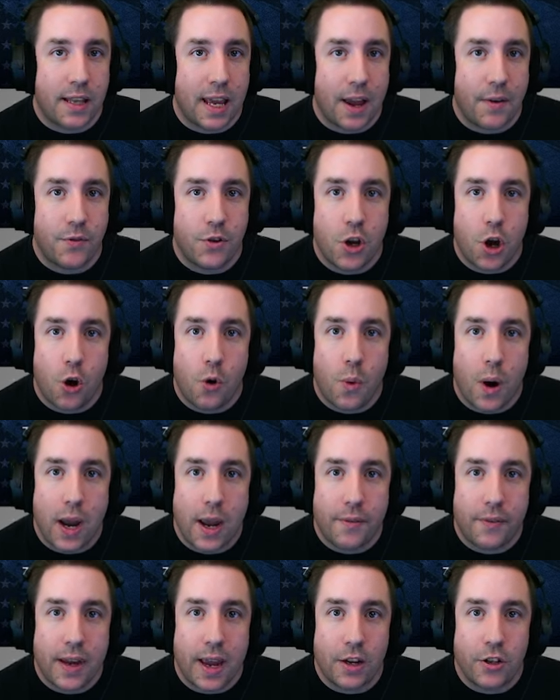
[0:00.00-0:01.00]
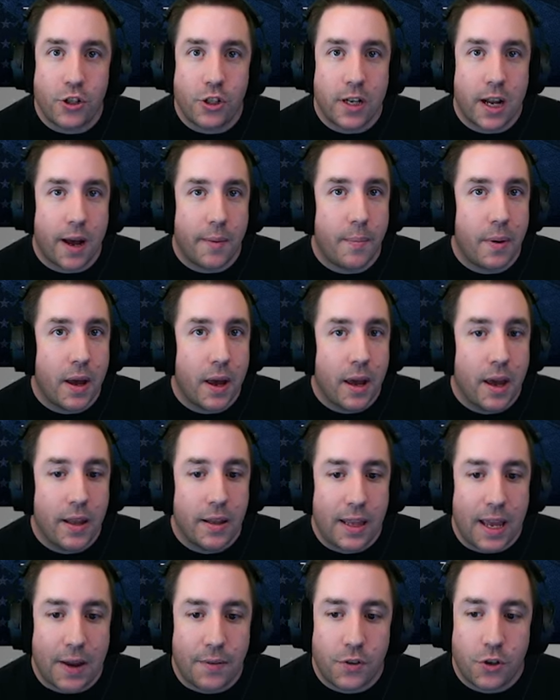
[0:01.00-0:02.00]
They have no way of catching up.
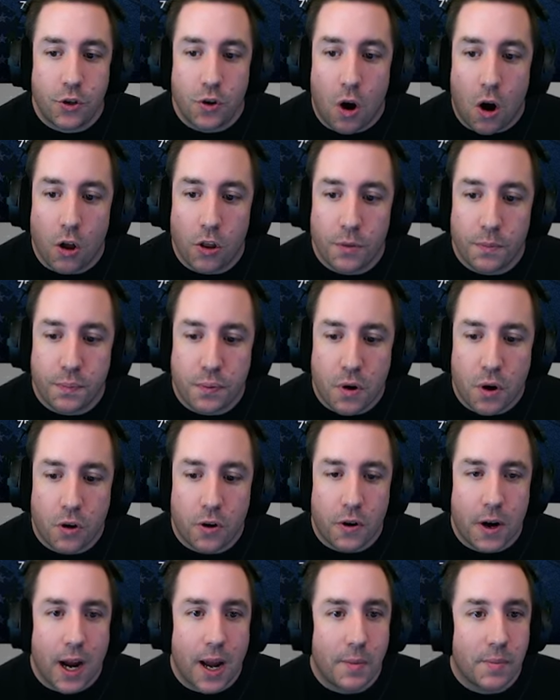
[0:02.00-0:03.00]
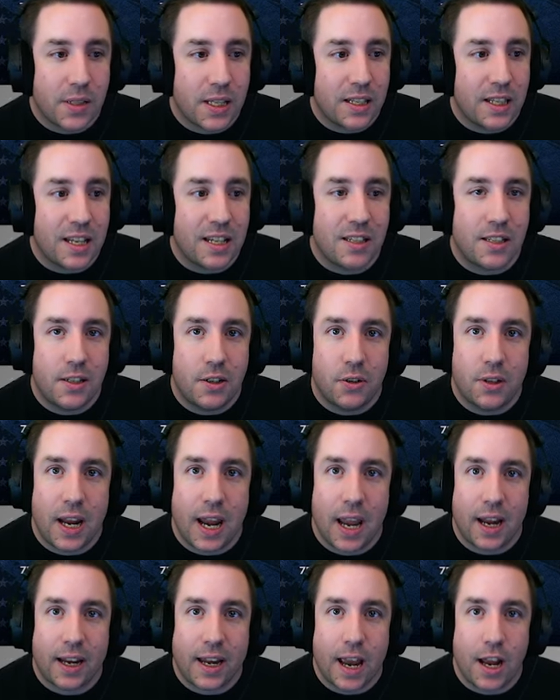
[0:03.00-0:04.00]
They have to do all the programs and they still
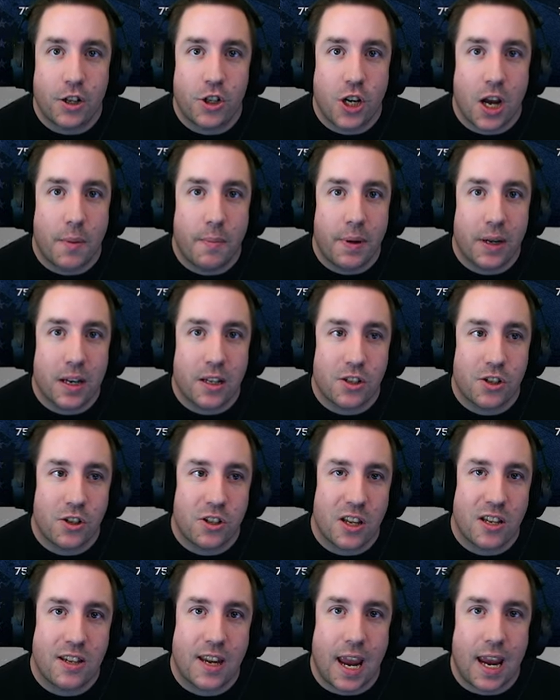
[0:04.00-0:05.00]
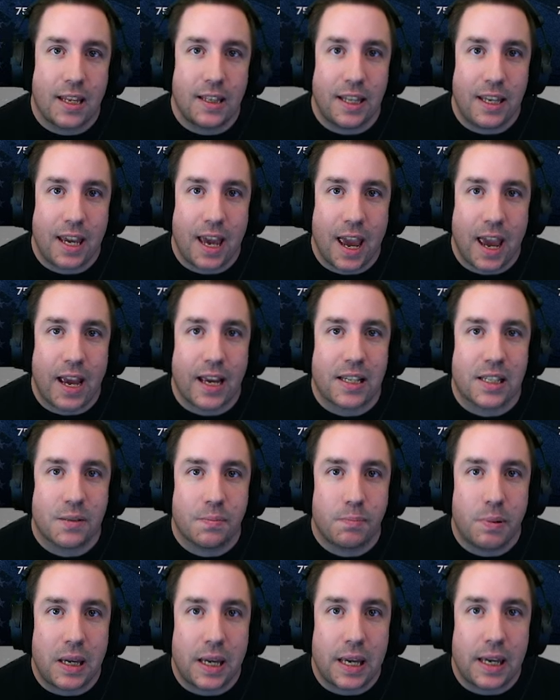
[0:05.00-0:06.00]
can't catch up because there's a daily X
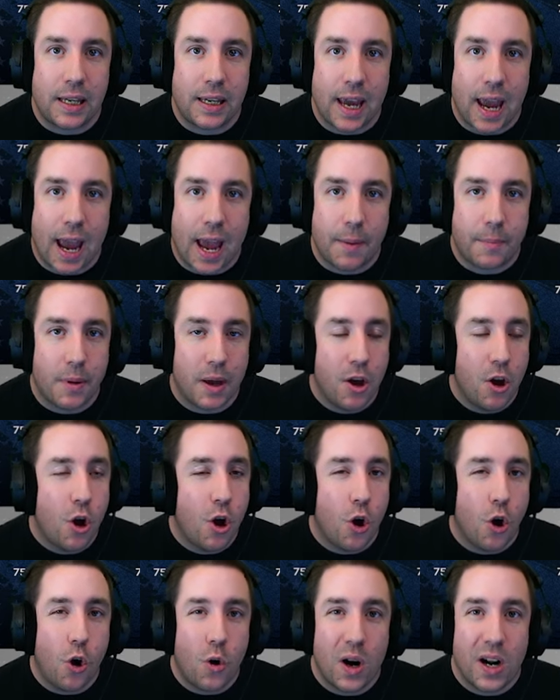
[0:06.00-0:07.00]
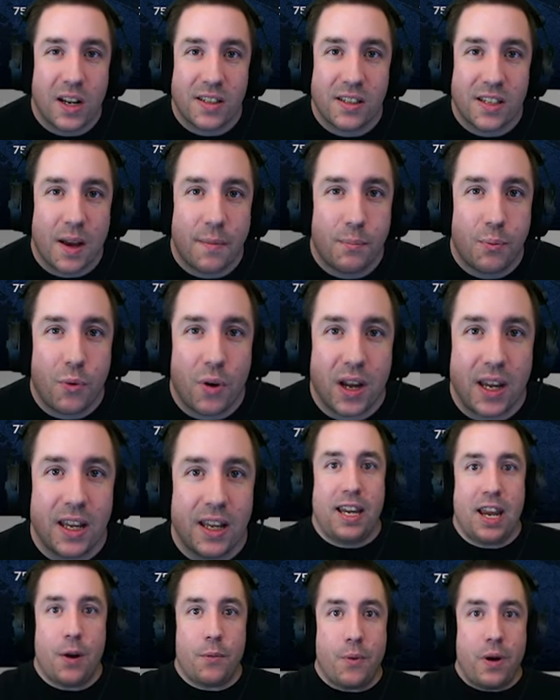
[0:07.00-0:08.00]
P cap. Or at some
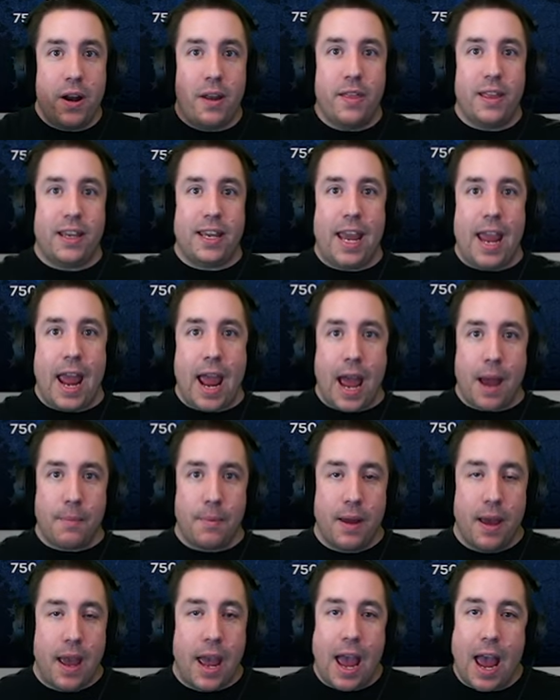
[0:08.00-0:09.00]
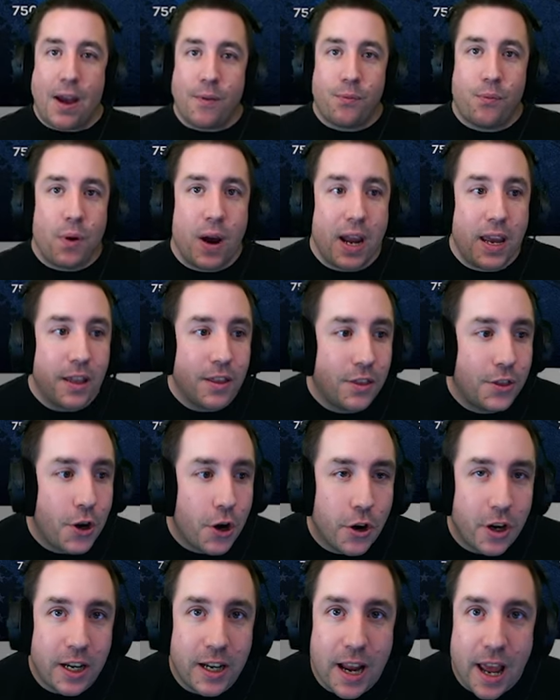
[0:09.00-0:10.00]
point, get rid of the cap. Halfway,
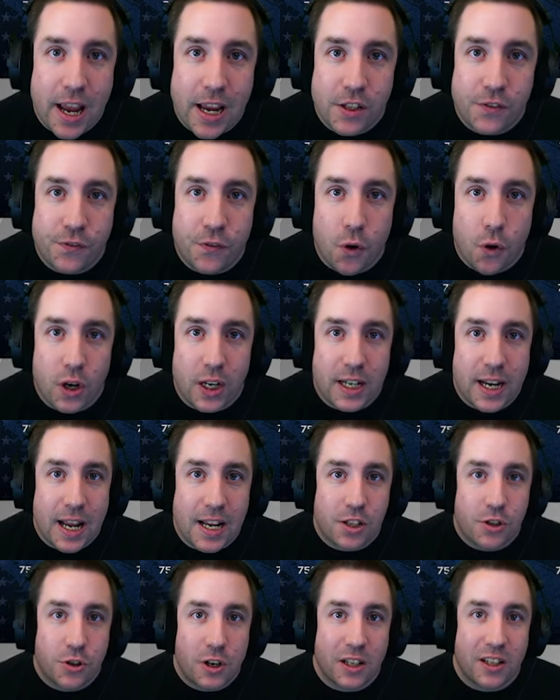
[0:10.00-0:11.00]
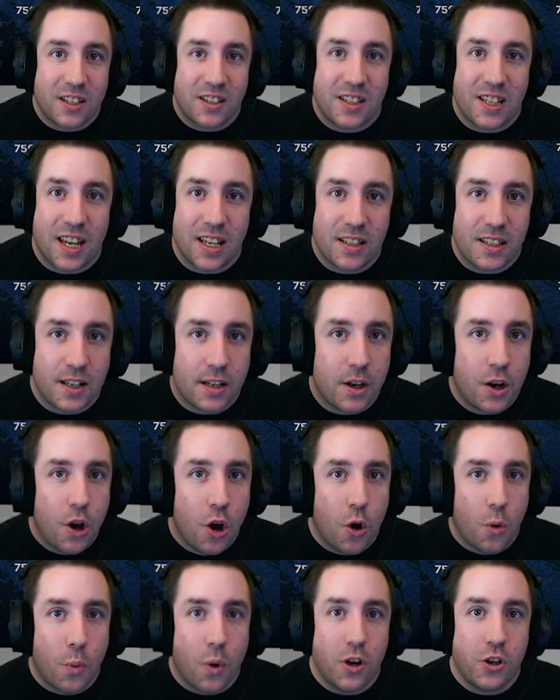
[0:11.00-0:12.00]
thirty days, forty days throughout the season.
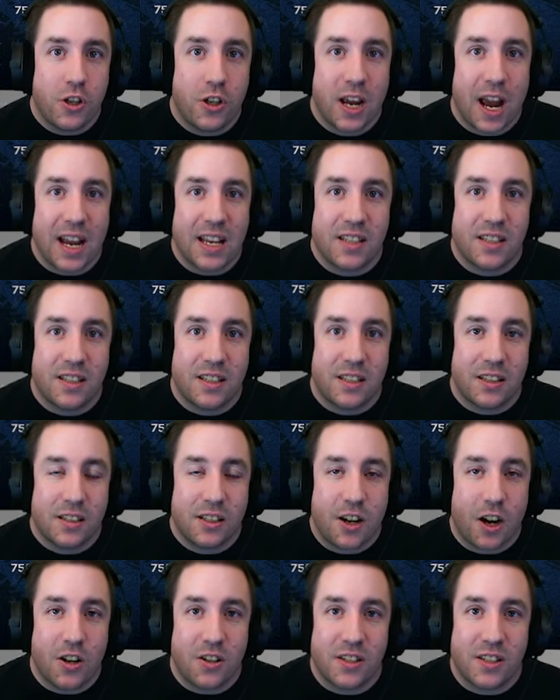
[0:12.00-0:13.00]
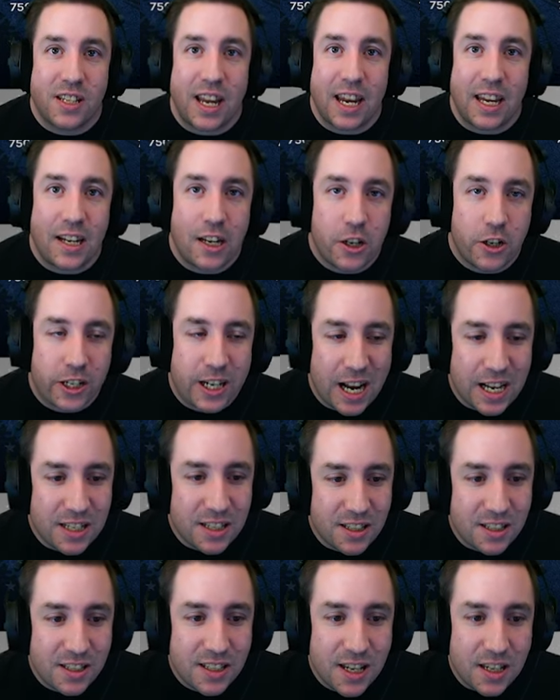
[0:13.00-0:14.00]
Once you guys start seeing in your
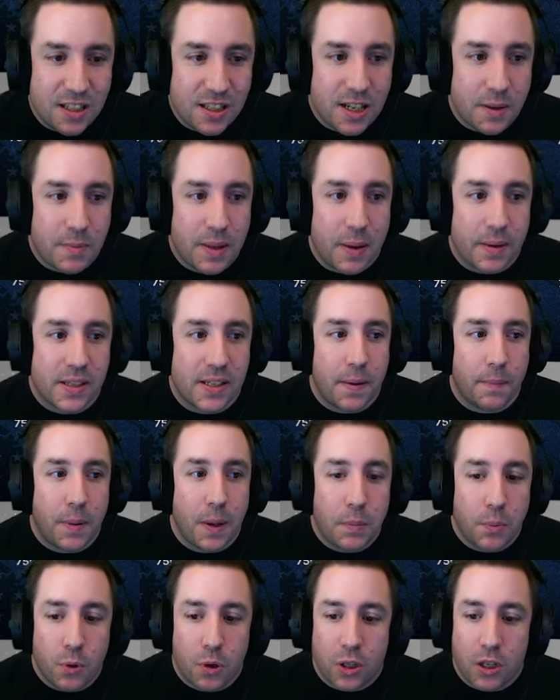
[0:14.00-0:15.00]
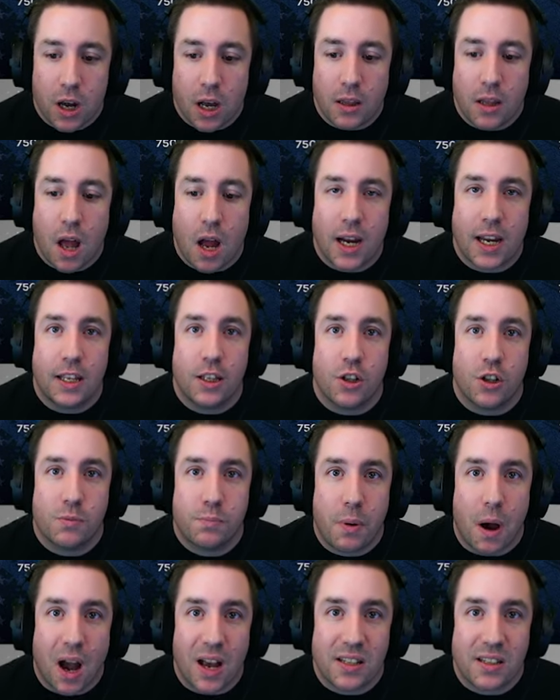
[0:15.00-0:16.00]
guys' system that some people are unlocking those
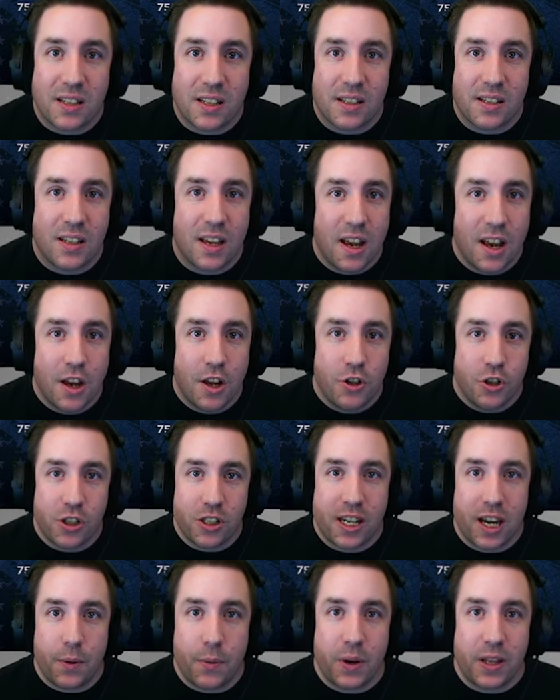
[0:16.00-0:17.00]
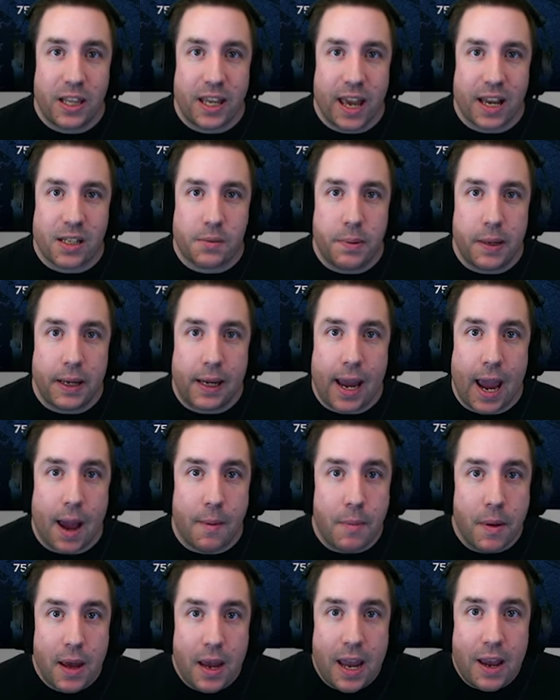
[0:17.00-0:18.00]
bosses, just get rid of the X P
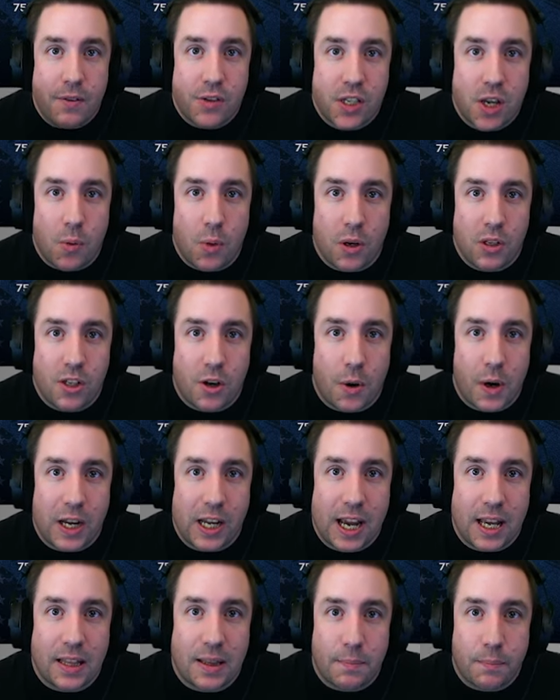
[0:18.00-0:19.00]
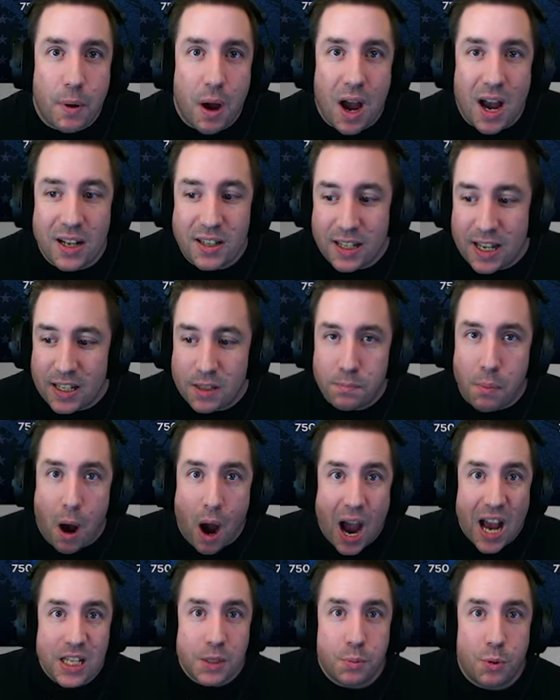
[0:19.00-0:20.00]
cap. If someone's already got the boss, it's
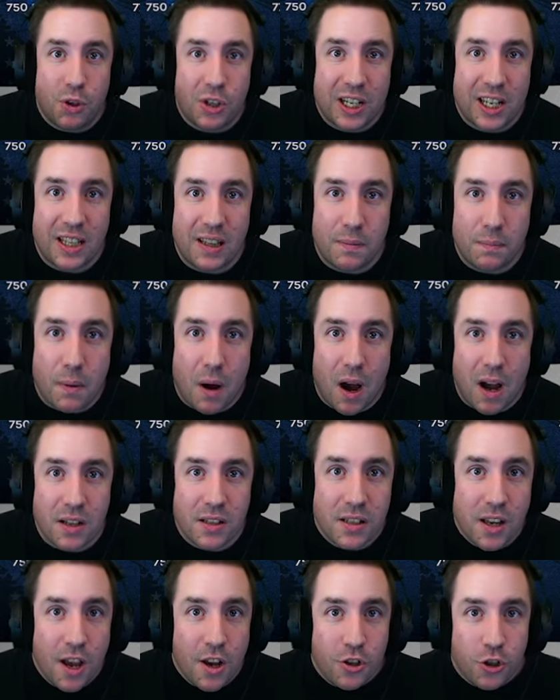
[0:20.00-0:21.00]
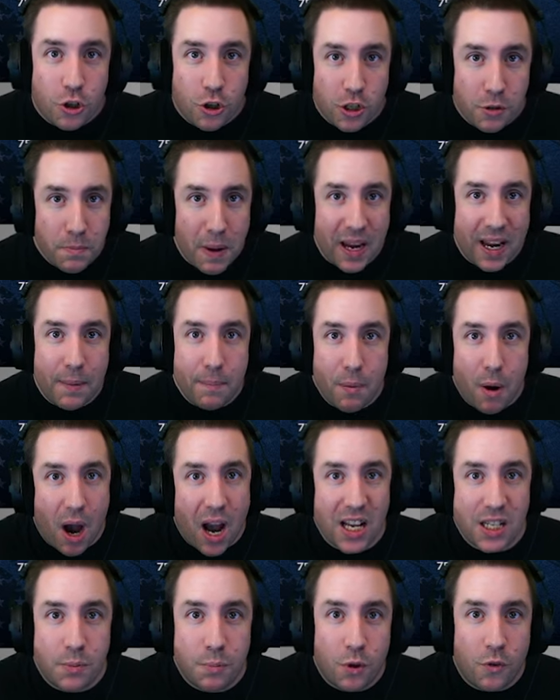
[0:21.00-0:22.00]
possible to get the boss. So just make it
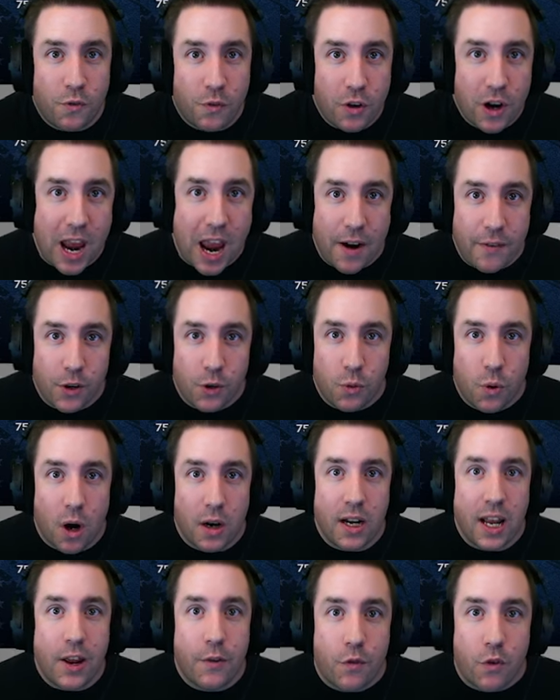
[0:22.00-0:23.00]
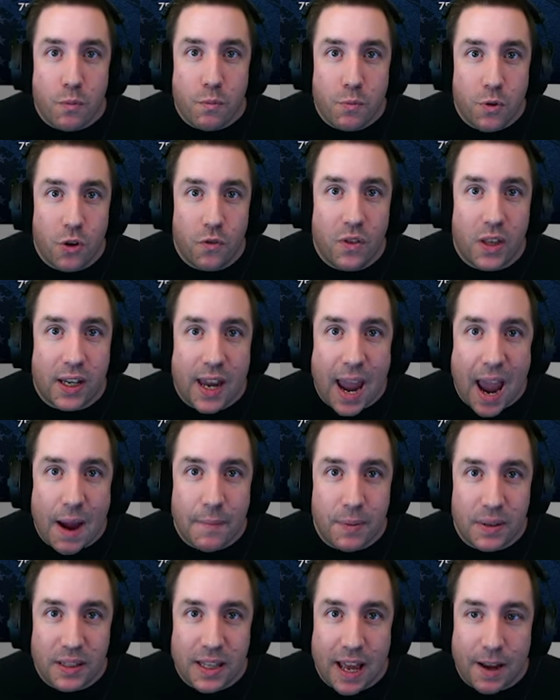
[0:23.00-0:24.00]
possible for everyone and remove the
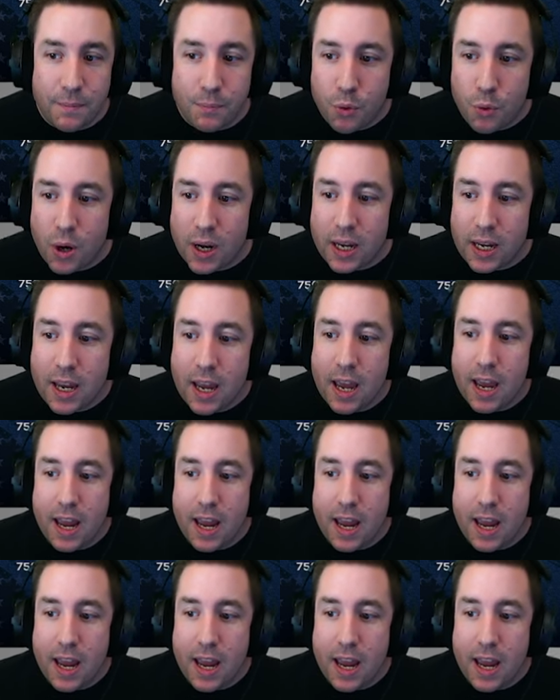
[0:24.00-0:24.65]
cap at that point.